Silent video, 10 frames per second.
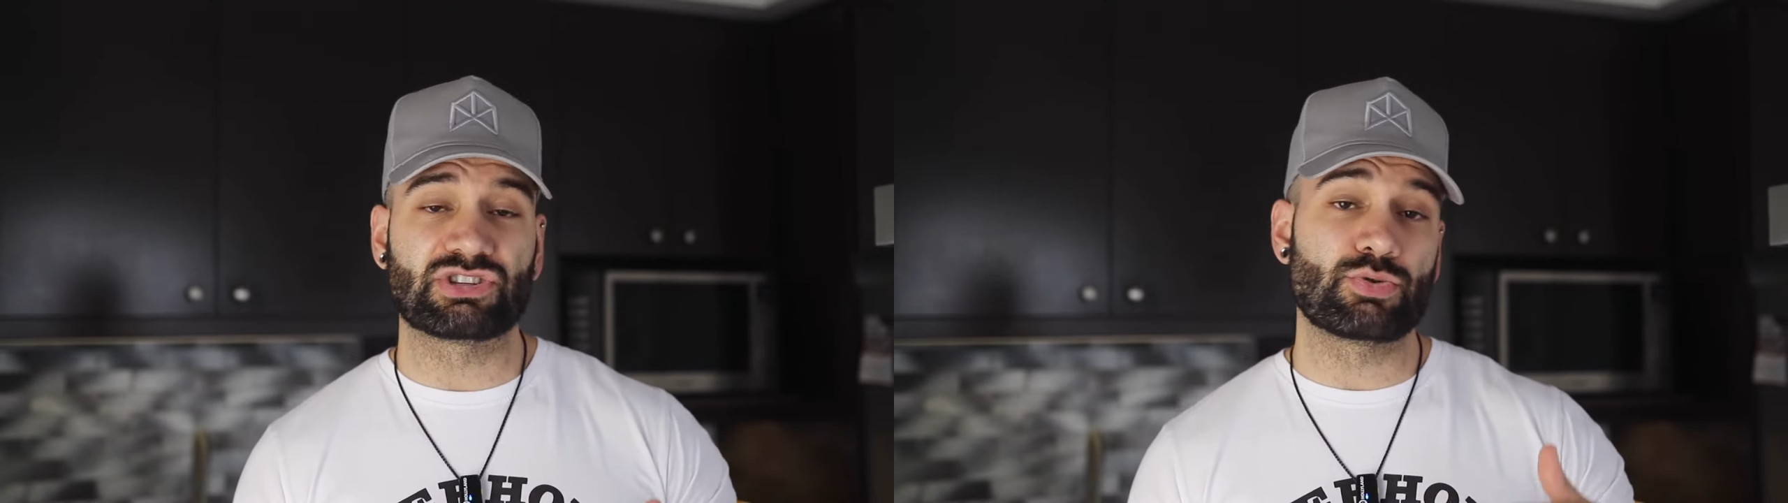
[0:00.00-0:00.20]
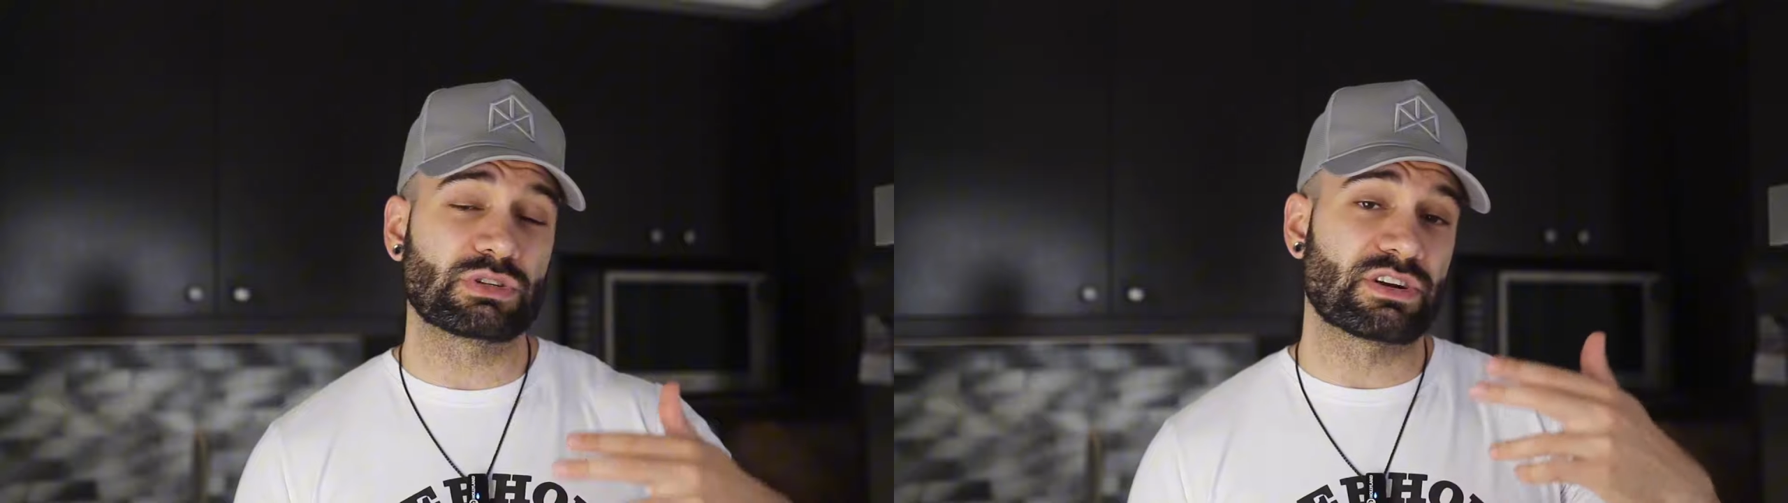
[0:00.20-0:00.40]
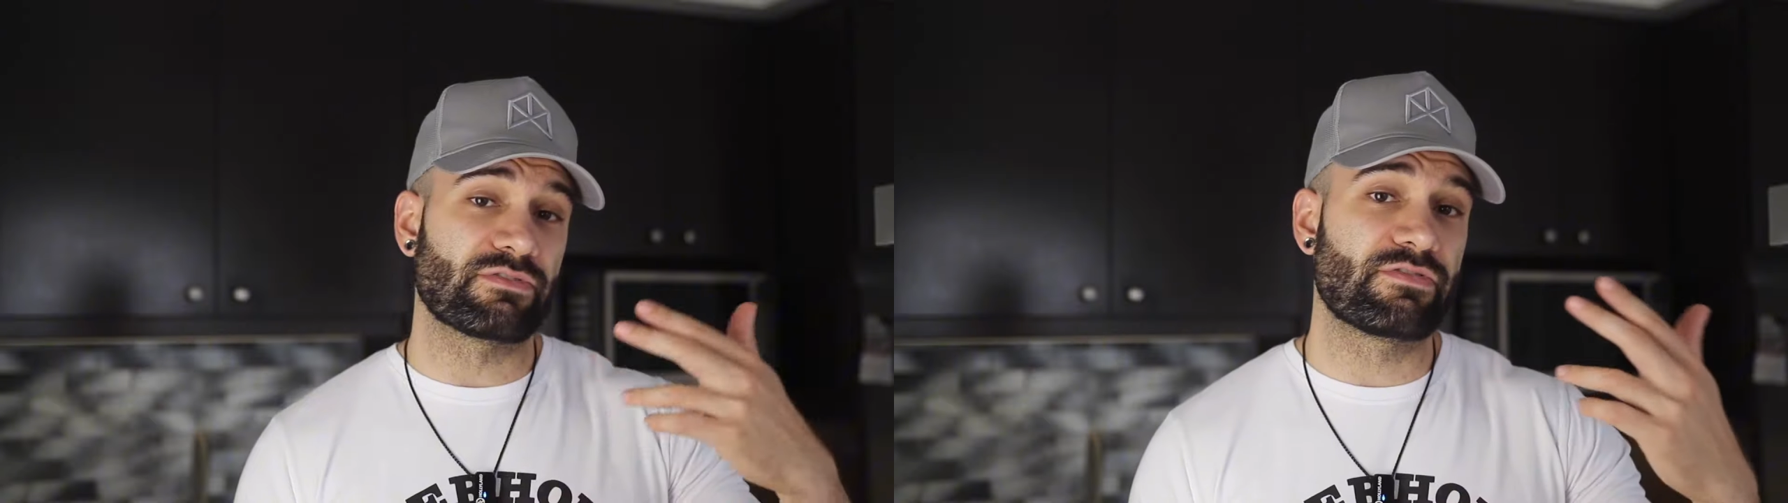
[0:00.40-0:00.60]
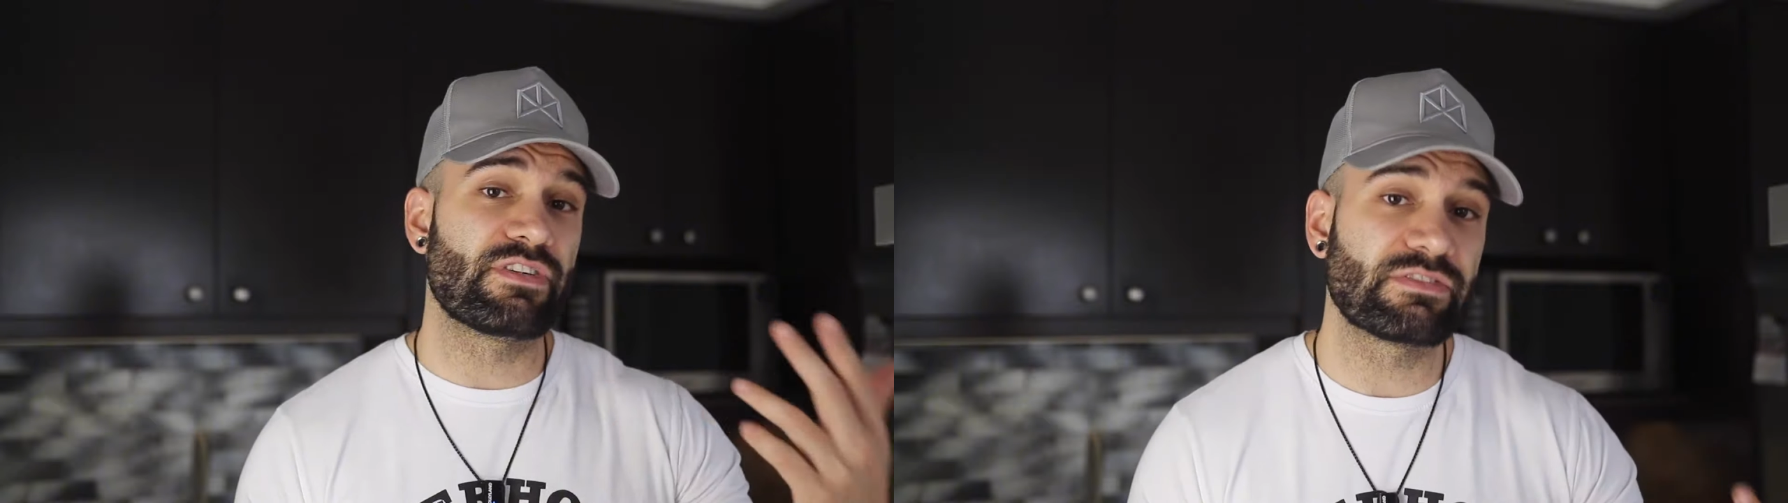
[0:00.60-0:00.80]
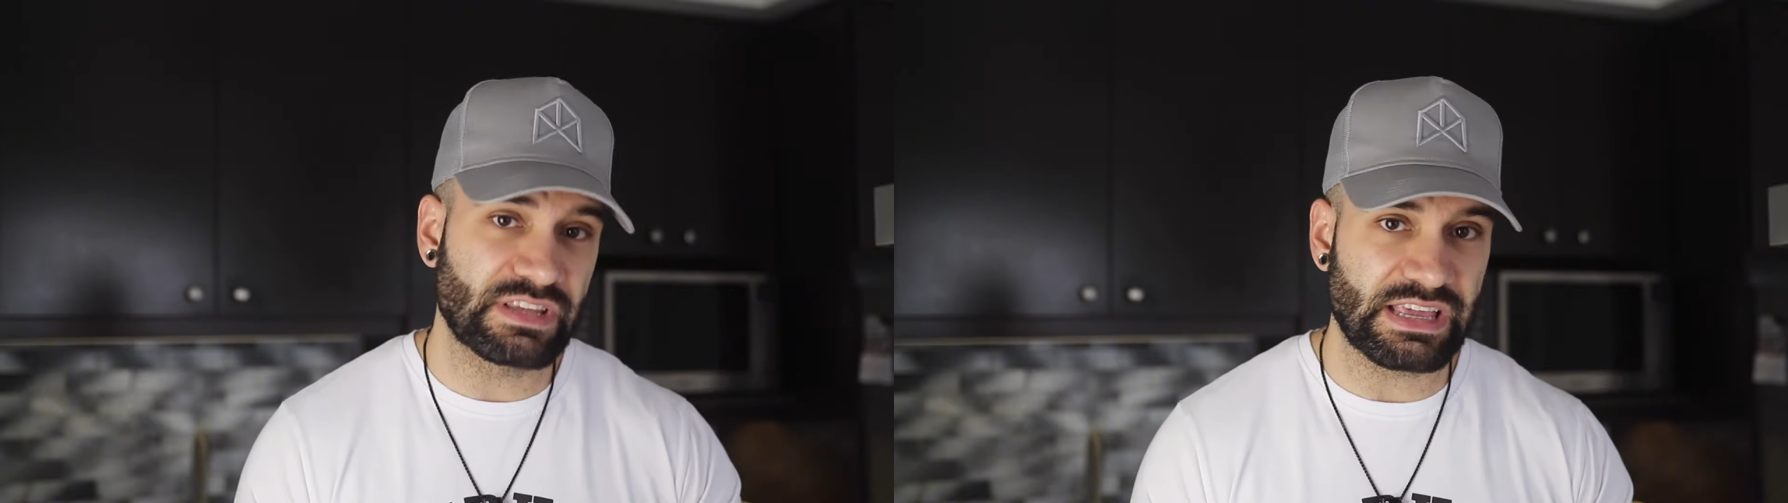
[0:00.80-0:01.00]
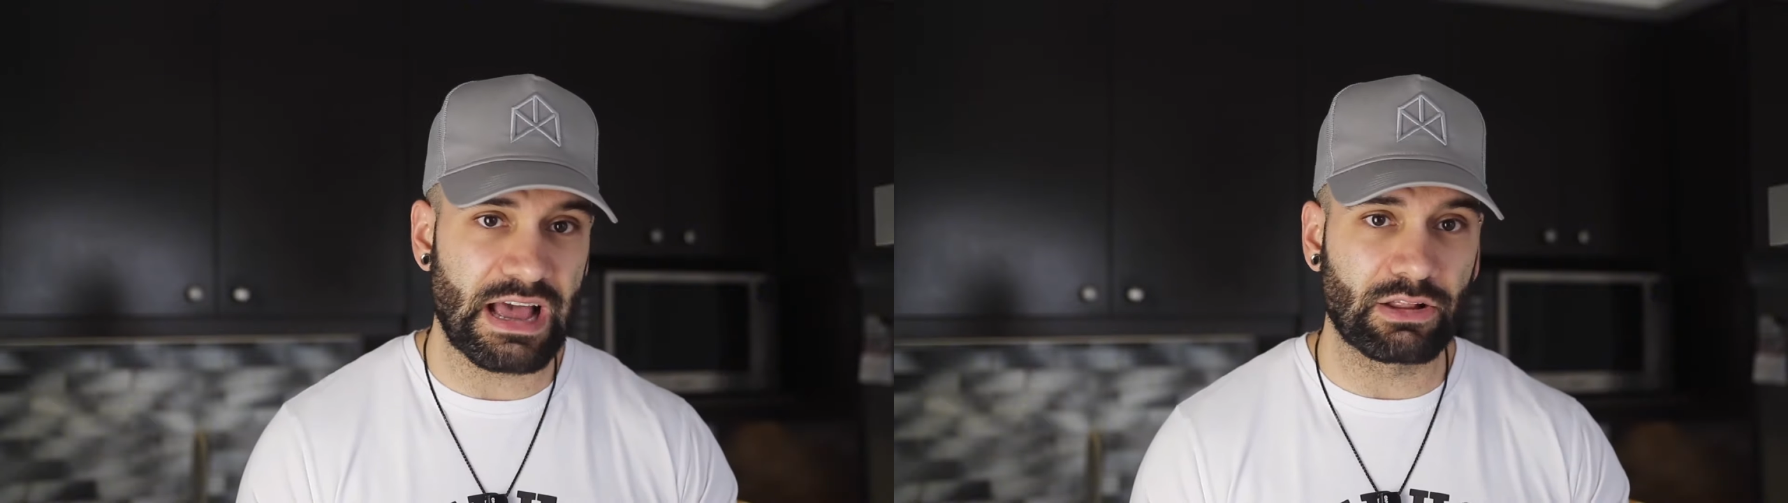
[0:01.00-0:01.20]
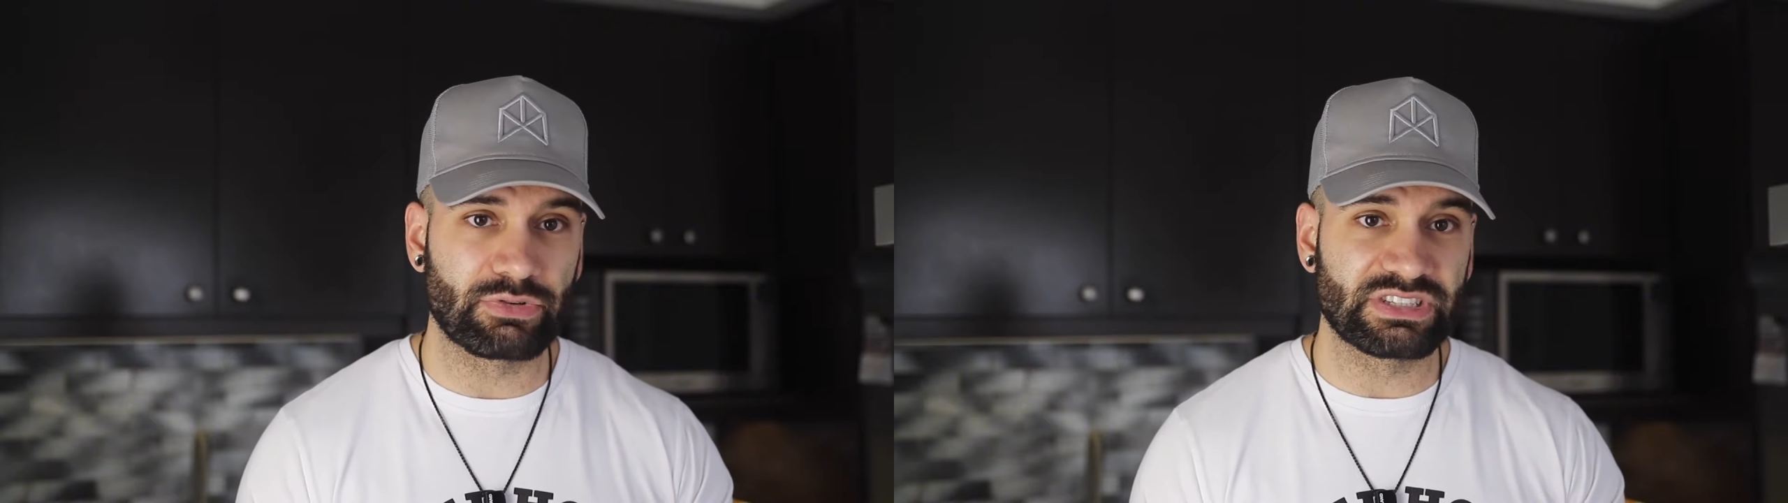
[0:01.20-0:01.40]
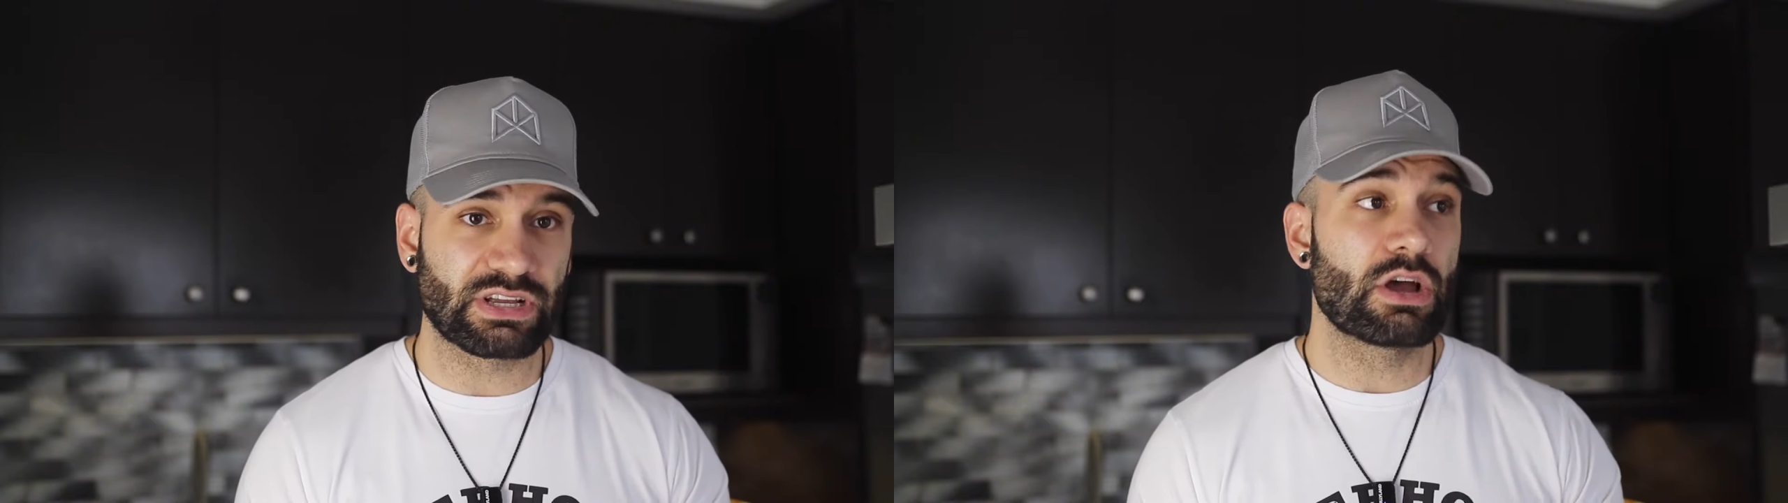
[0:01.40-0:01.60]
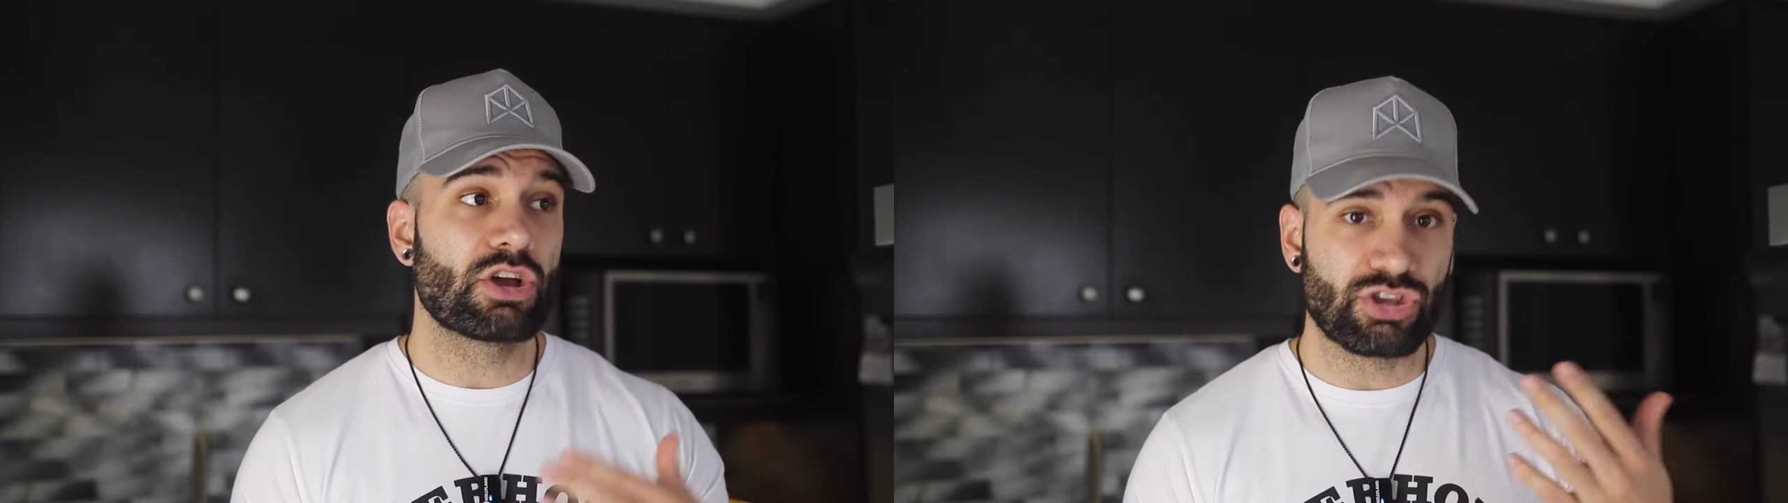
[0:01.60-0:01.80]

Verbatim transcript: 250 calories